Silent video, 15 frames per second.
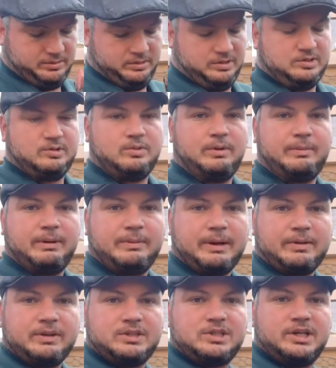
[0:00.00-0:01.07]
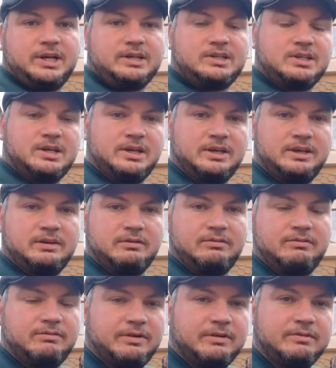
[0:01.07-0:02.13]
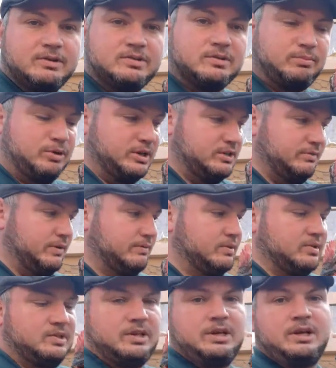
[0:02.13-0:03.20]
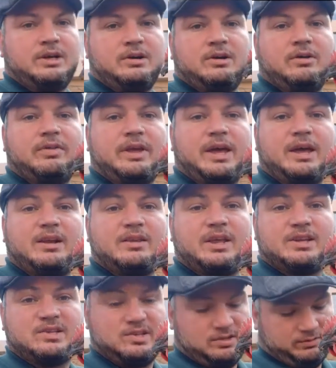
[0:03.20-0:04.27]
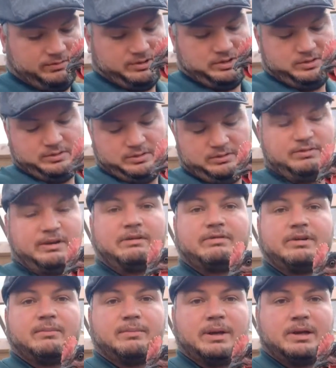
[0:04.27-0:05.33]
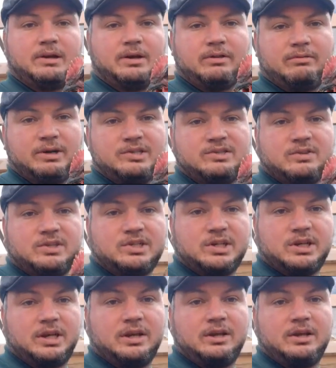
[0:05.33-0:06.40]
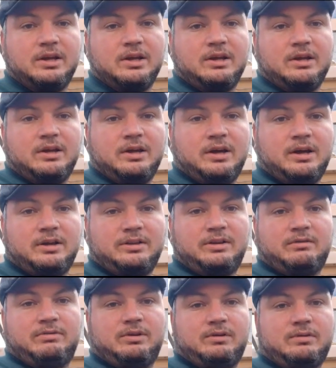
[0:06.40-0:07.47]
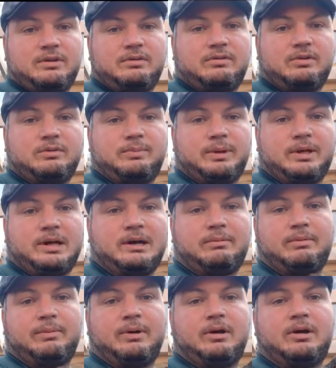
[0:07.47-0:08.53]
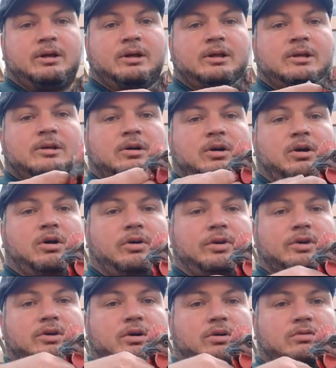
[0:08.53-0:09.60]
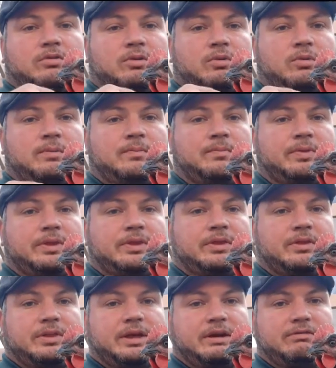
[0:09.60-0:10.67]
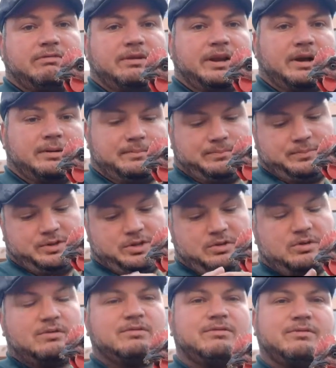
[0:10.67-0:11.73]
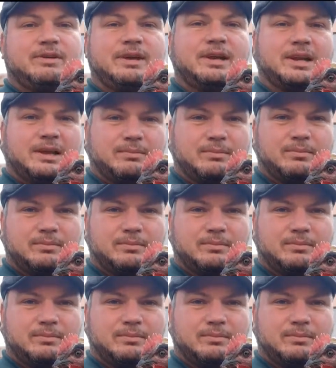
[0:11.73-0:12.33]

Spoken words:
this is what I mean about the chest feathers, the breast feathers on the hen. They're just fluffy and big like the rest of the chicken. I don't know if you pick up, but on the cockerel, they're thinner. You can feel it.